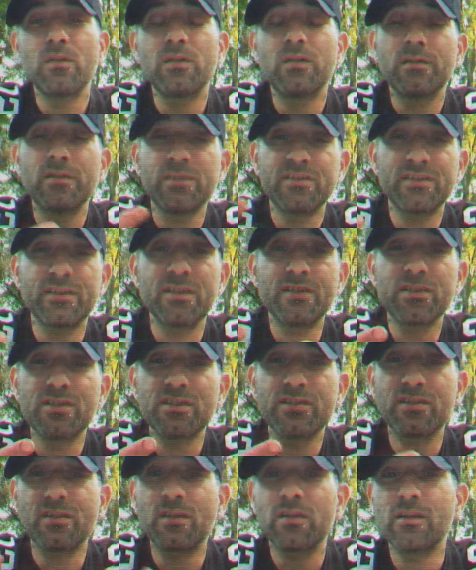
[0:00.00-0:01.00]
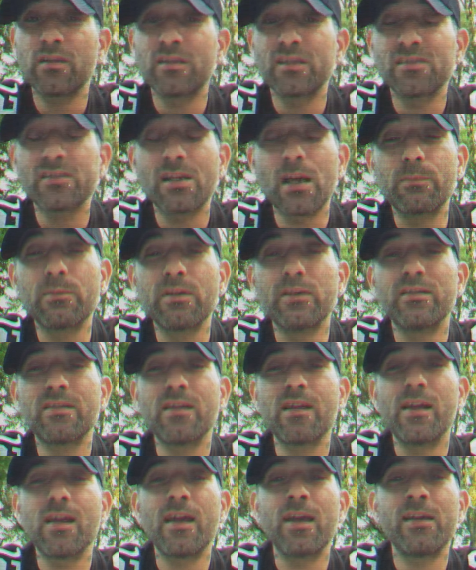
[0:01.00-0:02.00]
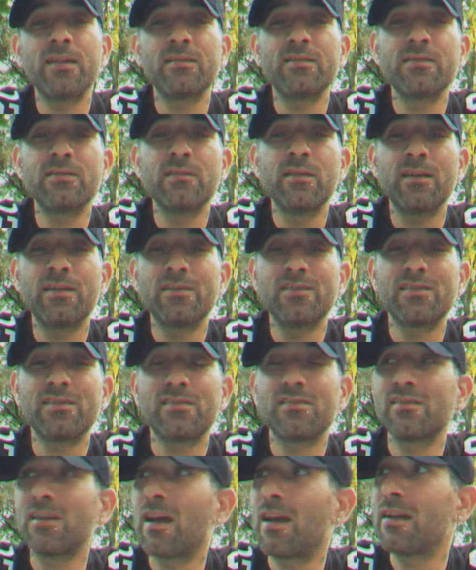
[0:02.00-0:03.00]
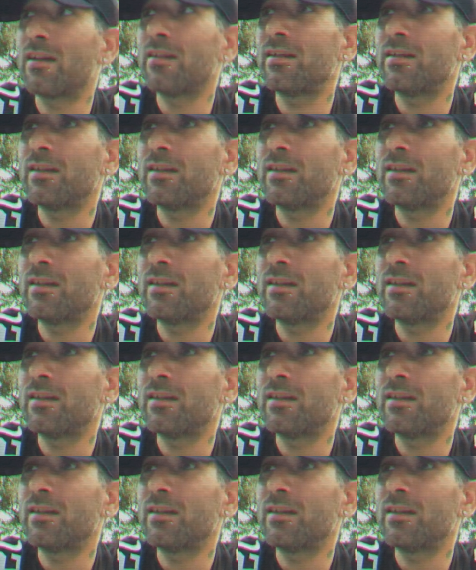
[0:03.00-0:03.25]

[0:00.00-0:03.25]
snitches are accepted today in society.